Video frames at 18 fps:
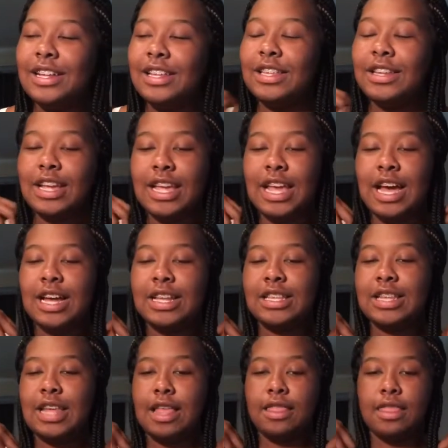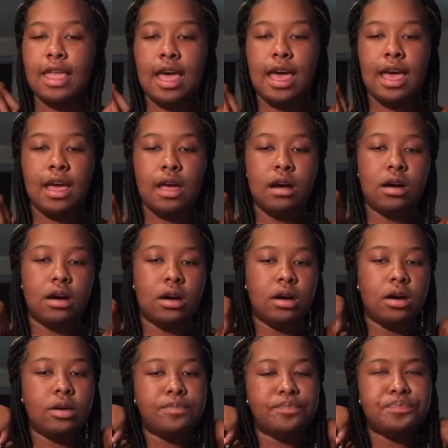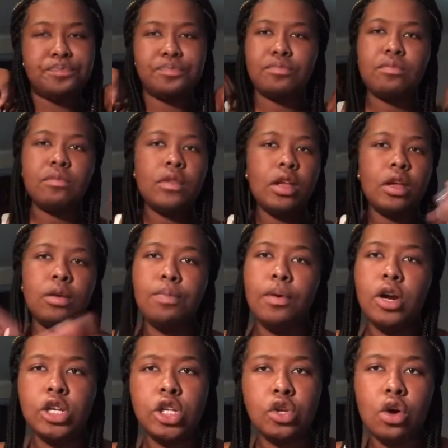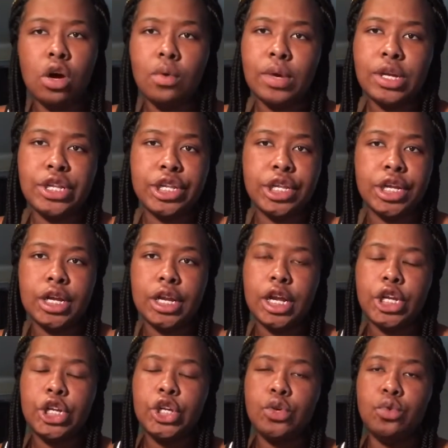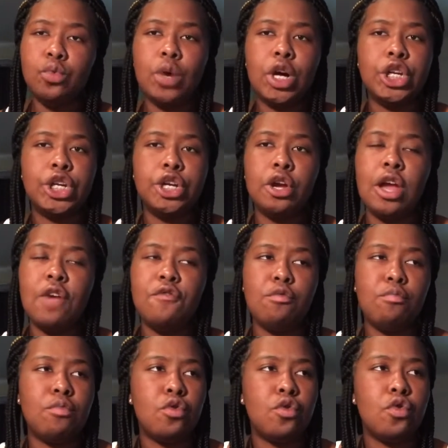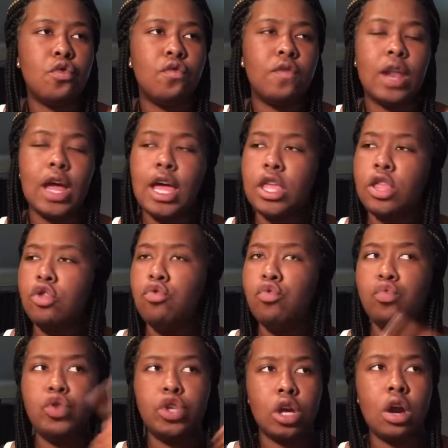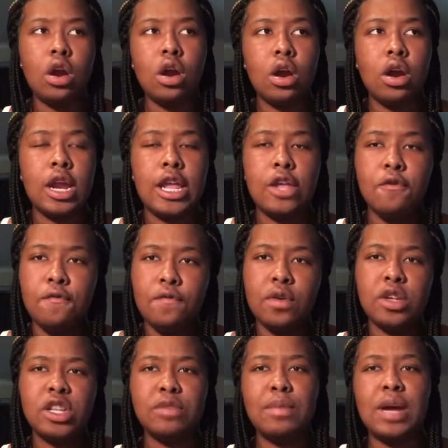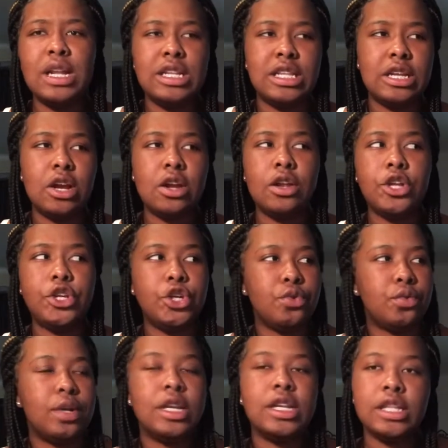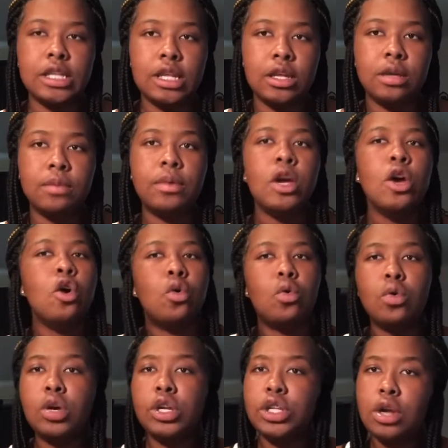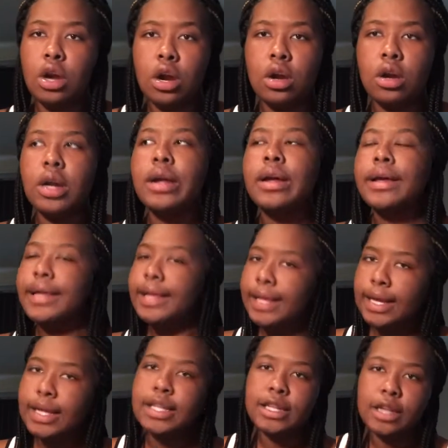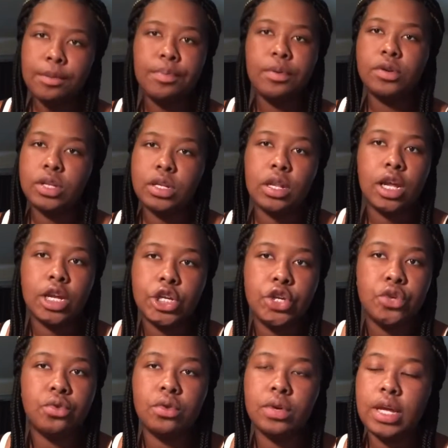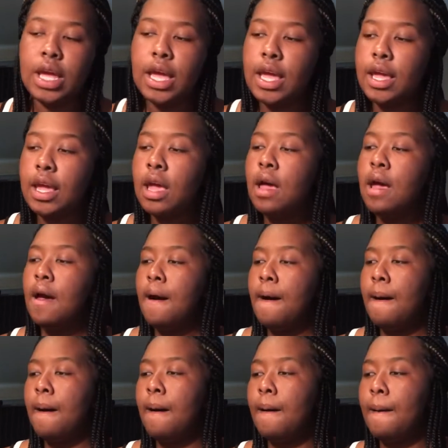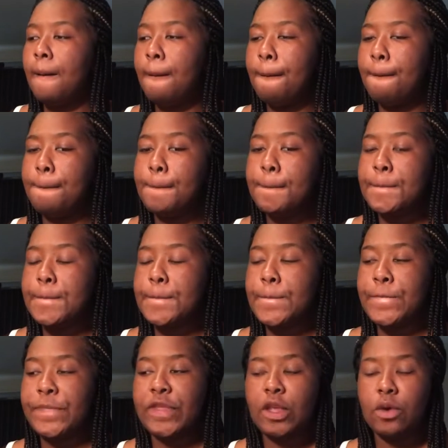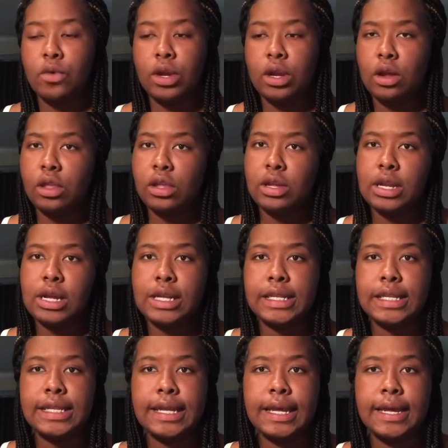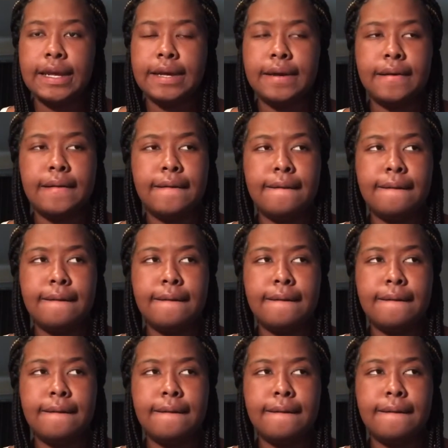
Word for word: So, yeah, I say that. Person always looking at you, watching your every move. Like, you turn, you feel somebody staring at you. And it's him or it's her. Yes, that person likes you, okay? What else can I say?